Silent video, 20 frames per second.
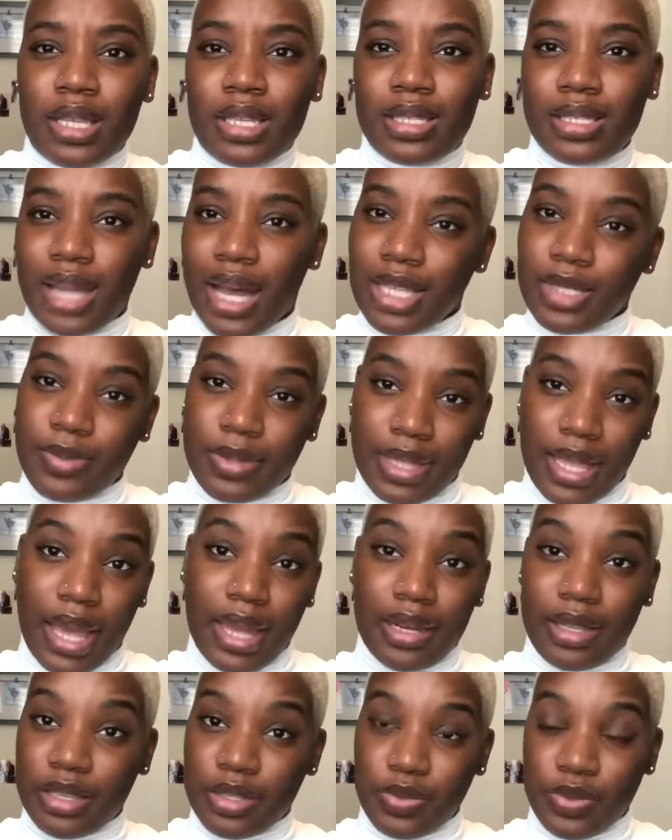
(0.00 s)
that's what that
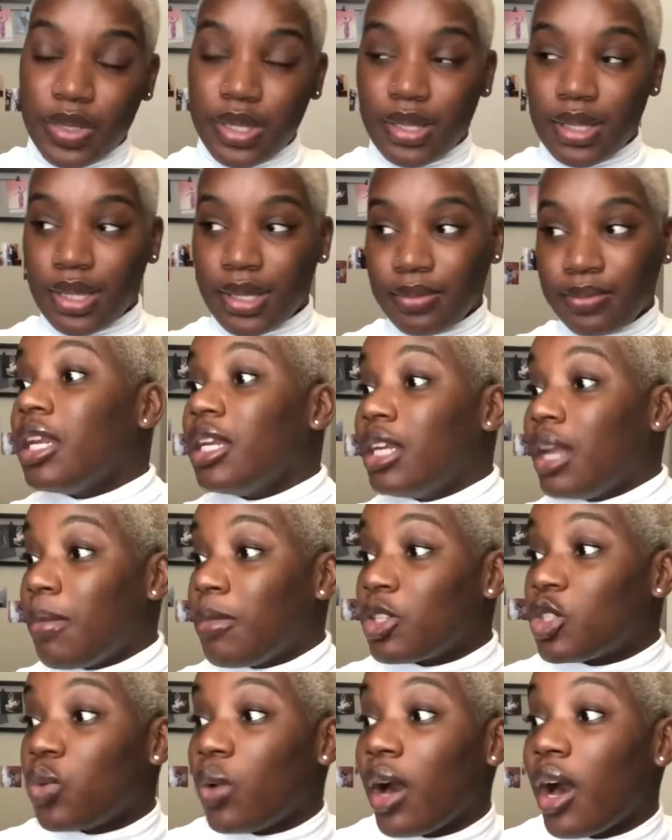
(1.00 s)
is, really.
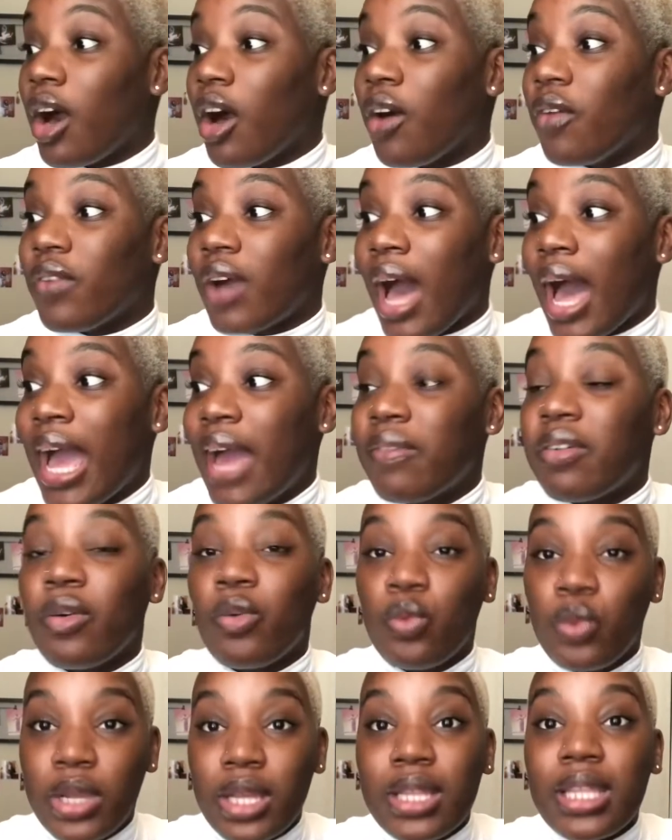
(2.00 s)
Number 12, I have a
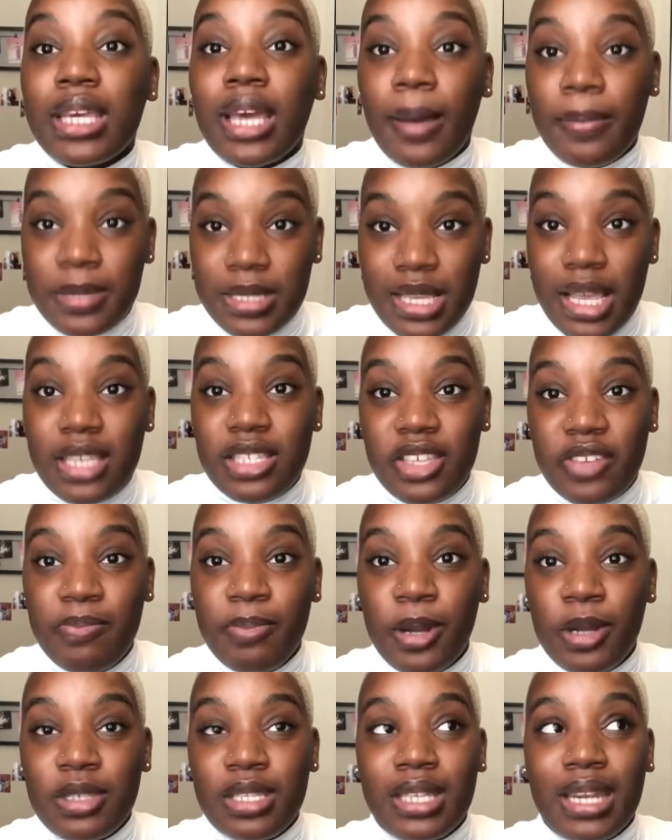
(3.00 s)
really obsessive
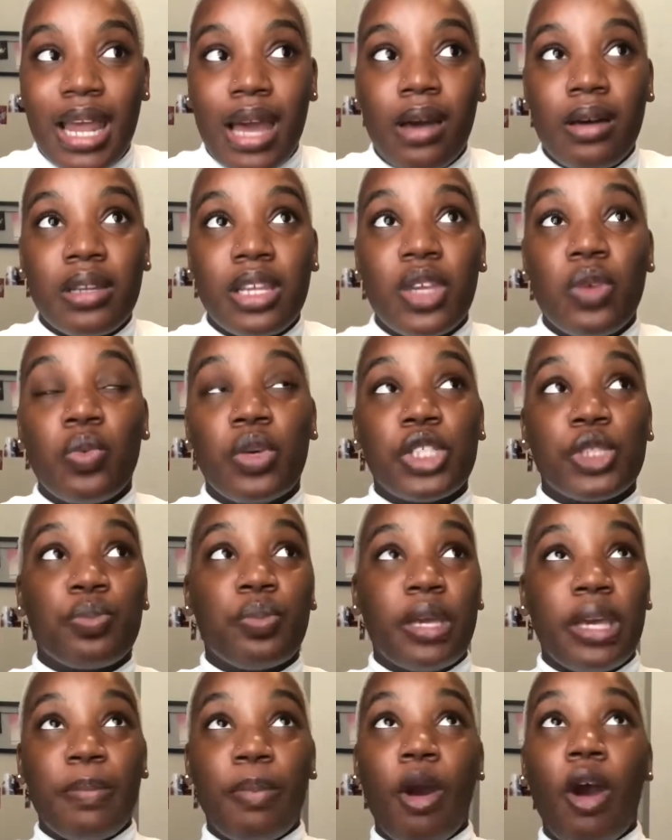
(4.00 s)
personality, which
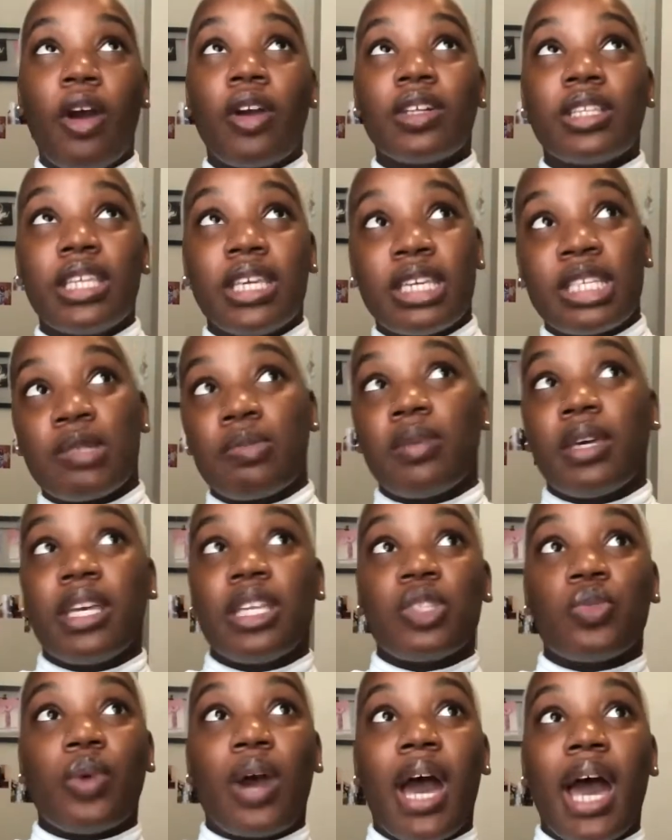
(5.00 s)
partly
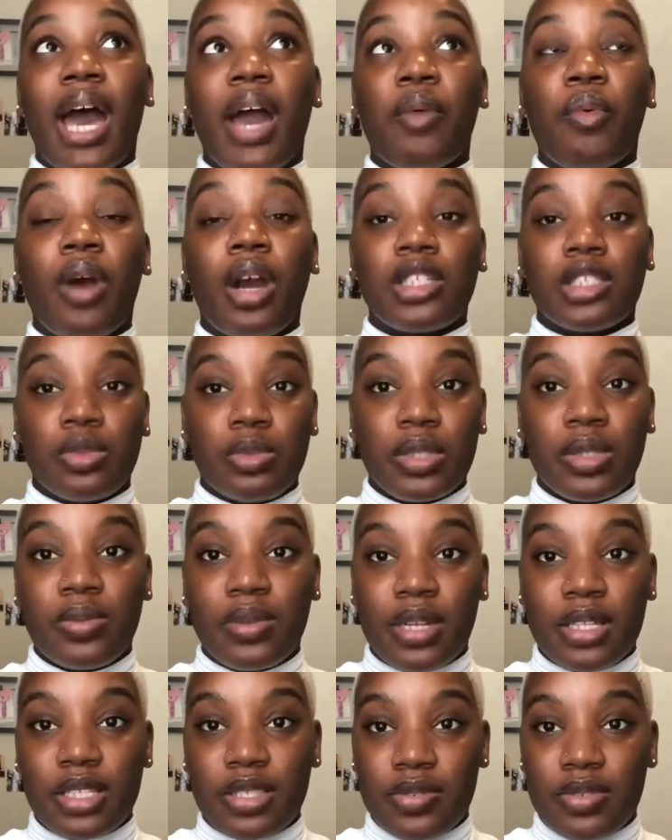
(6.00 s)
explains why I watch
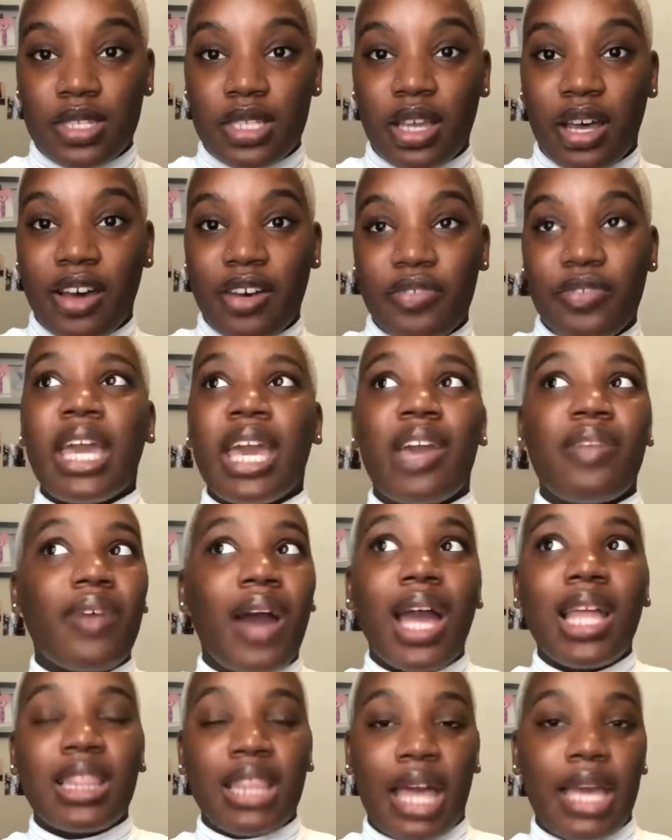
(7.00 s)
reruns of stuff. If
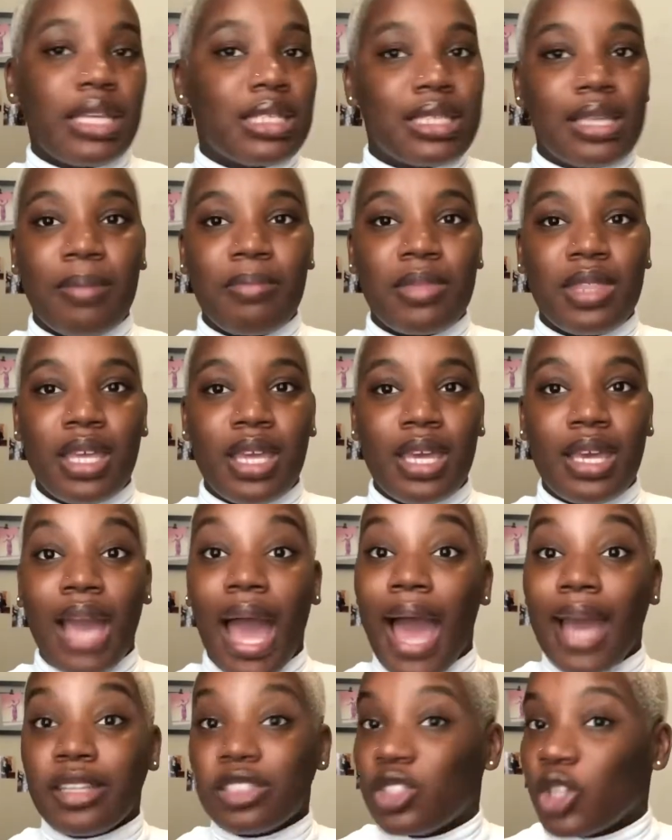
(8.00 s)
I like something,
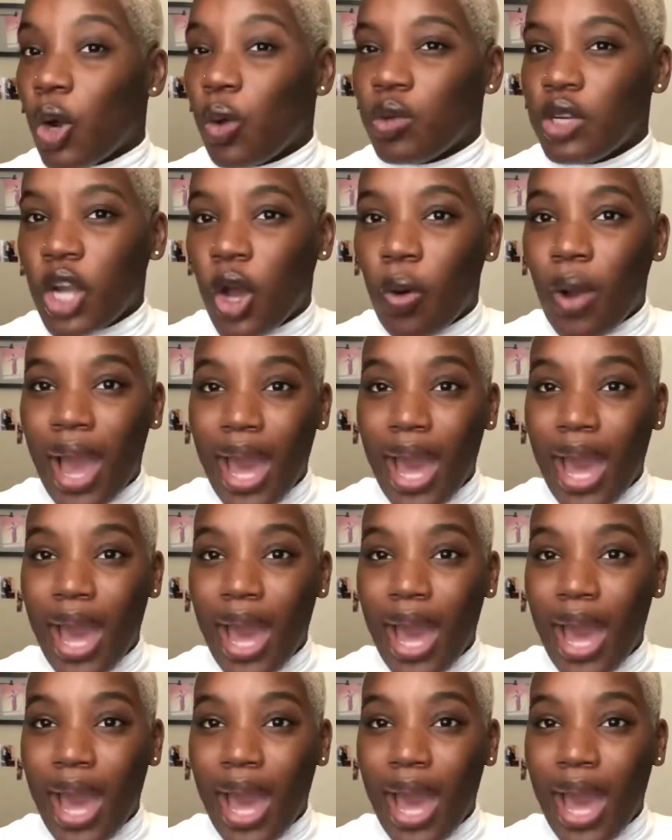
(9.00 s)
I don't know how